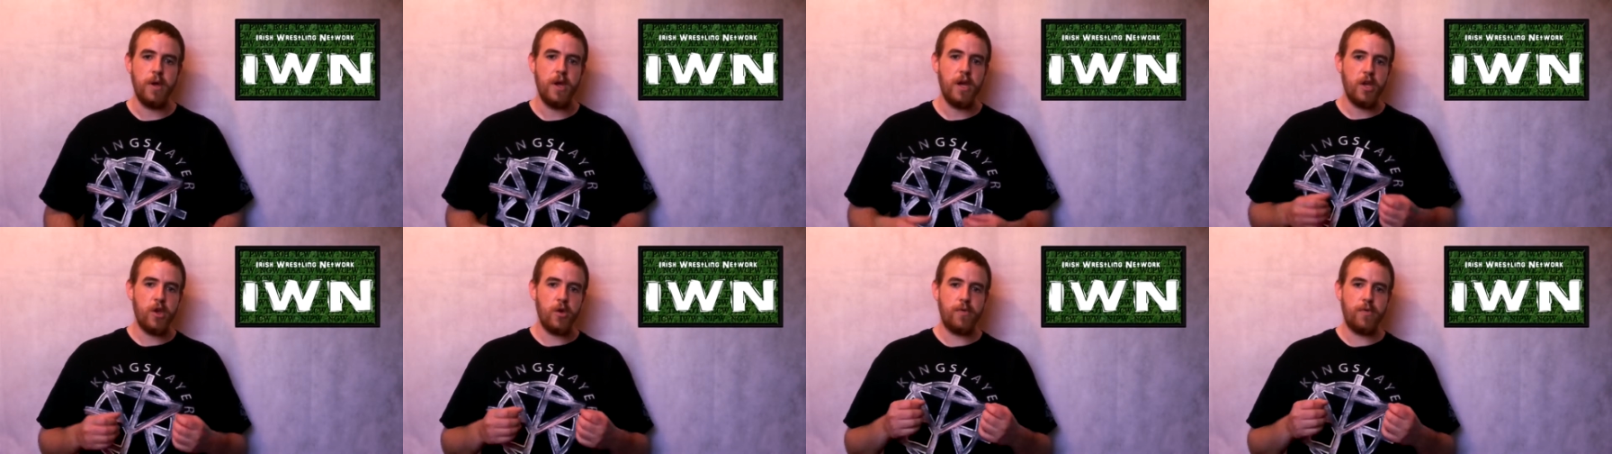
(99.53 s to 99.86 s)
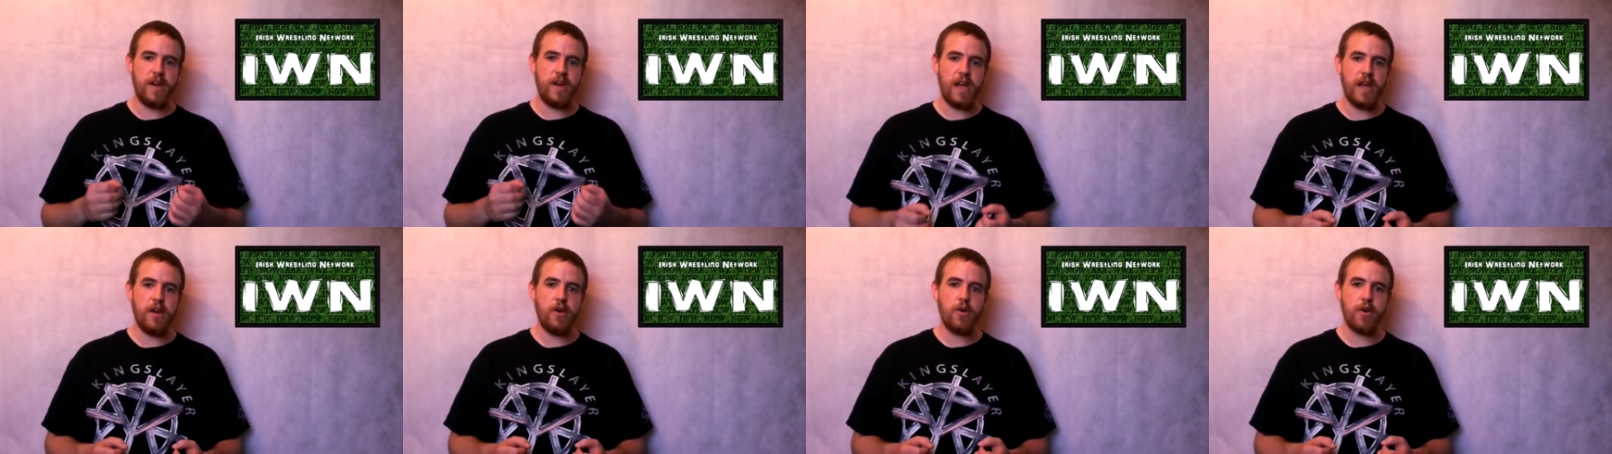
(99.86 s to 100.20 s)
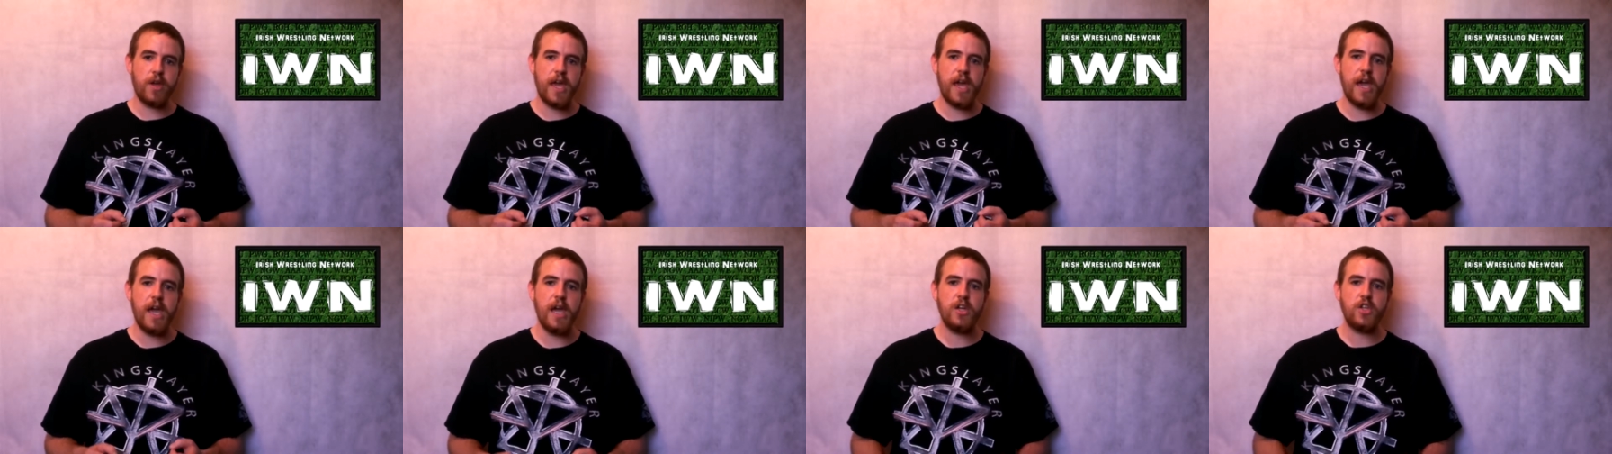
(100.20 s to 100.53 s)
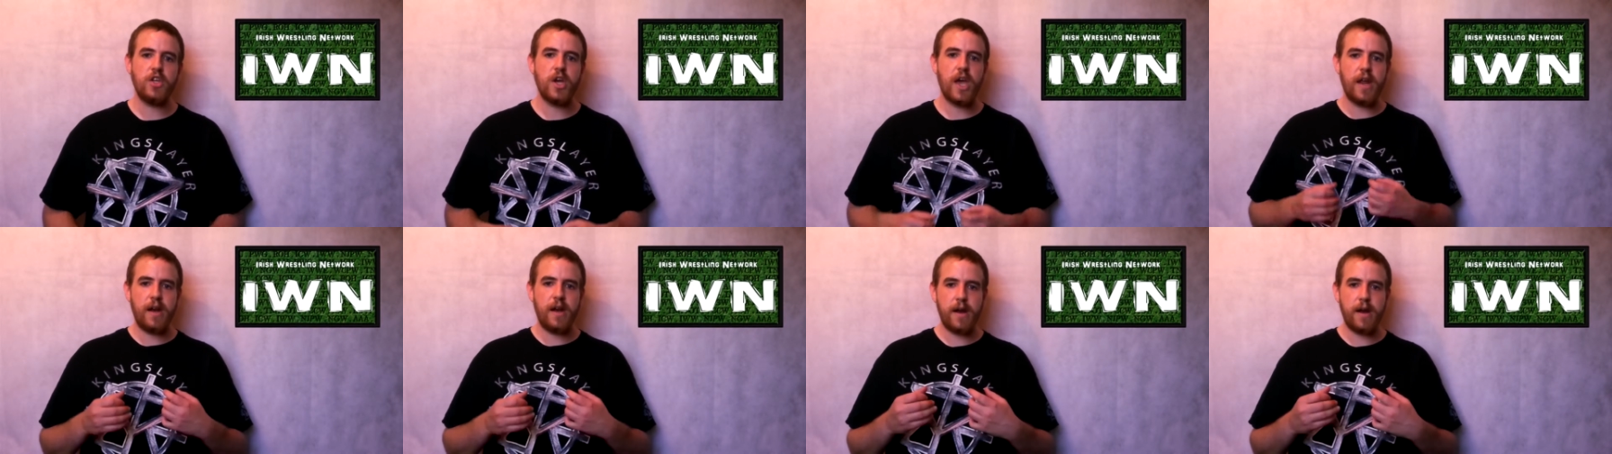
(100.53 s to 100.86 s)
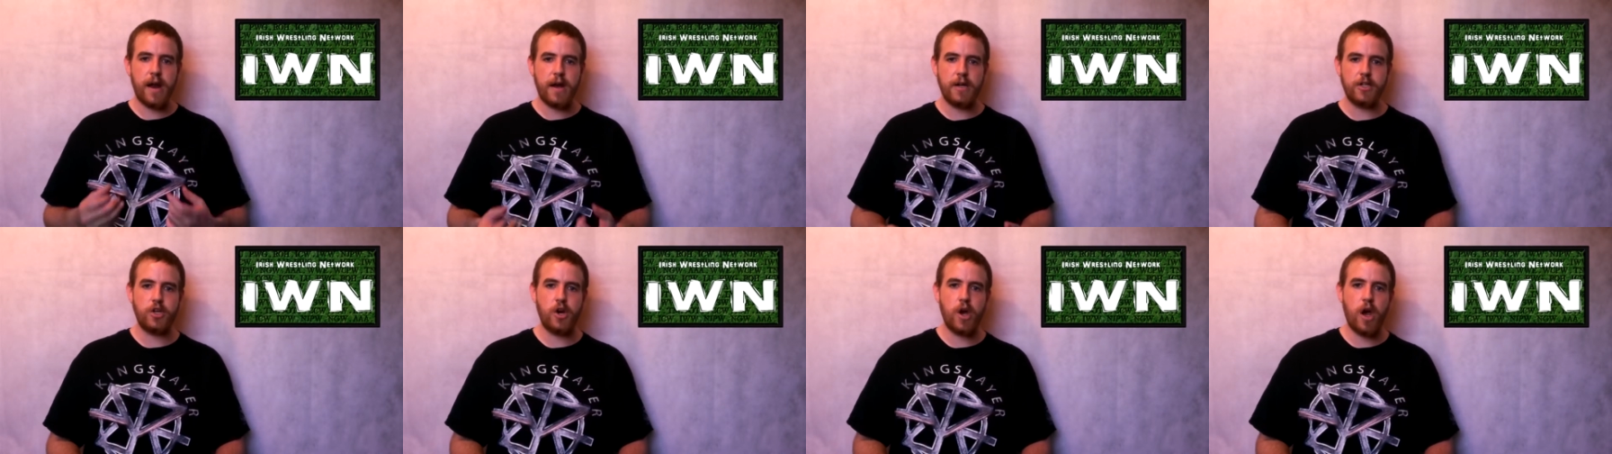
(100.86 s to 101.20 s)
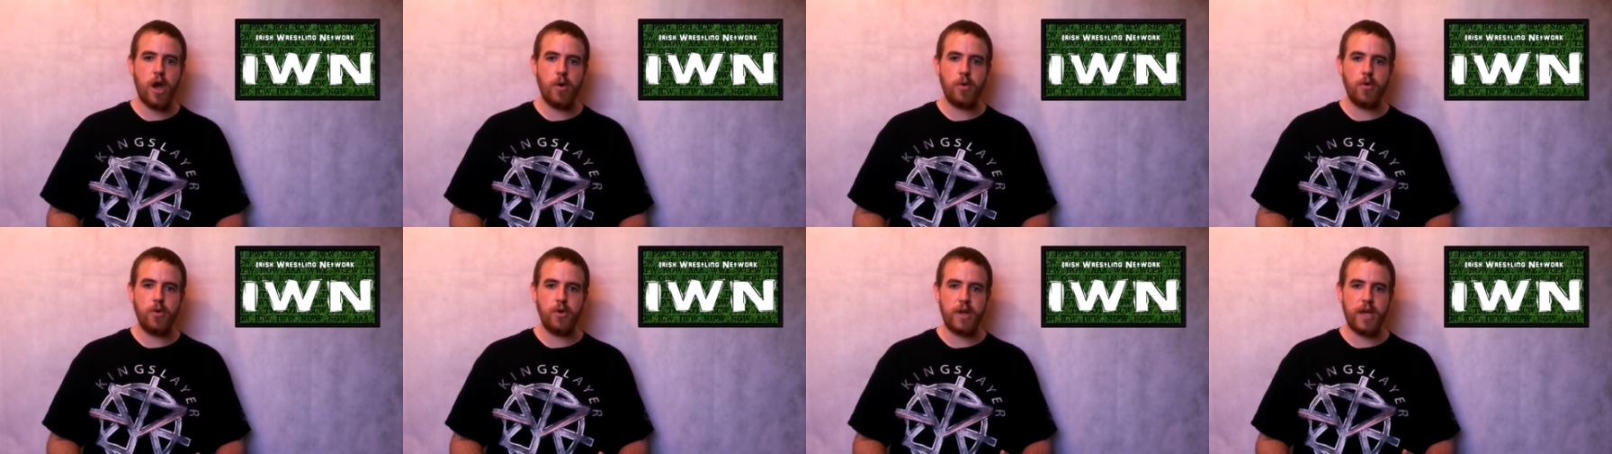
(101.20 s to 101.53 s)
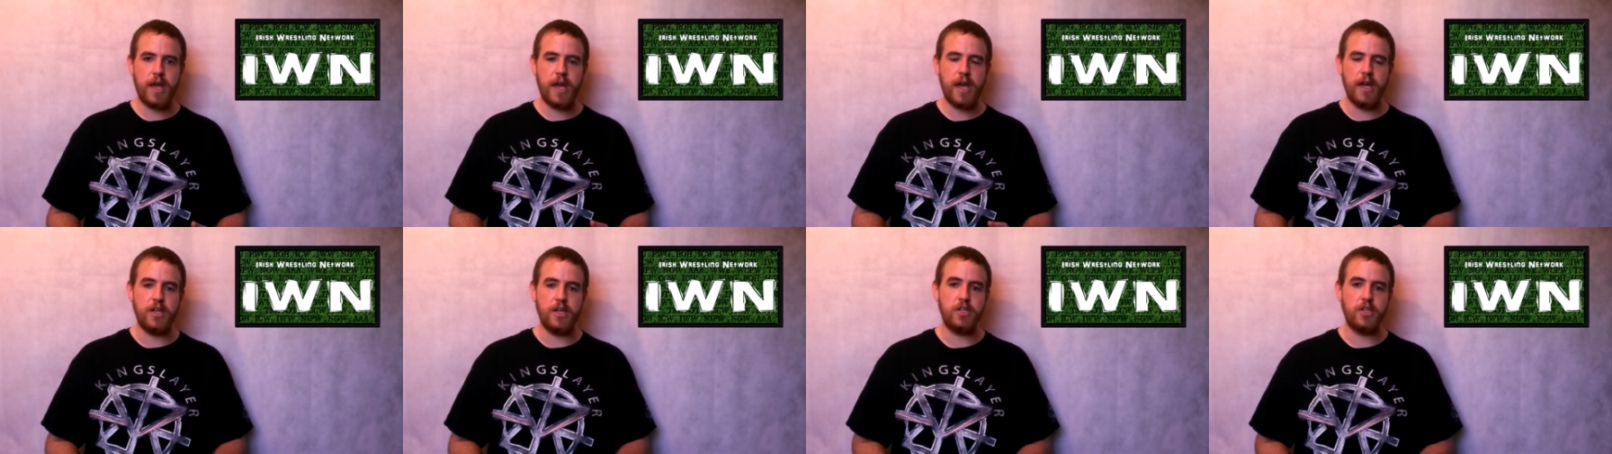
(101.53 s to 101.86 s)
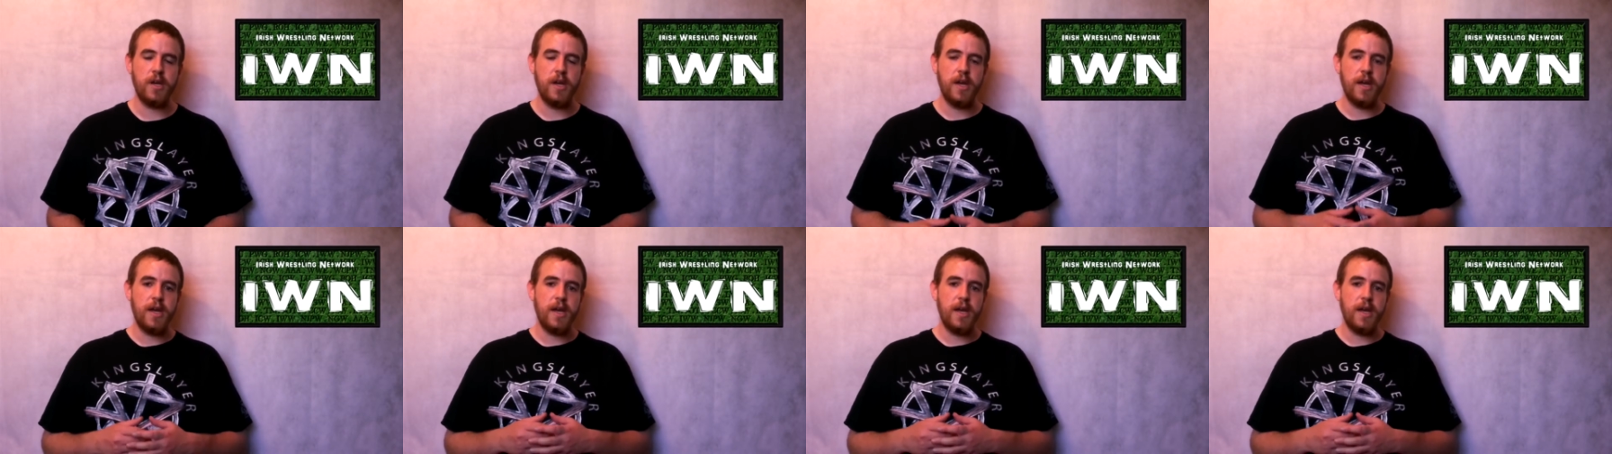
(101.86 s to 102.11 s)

You have an inner cage and a larger outer cage.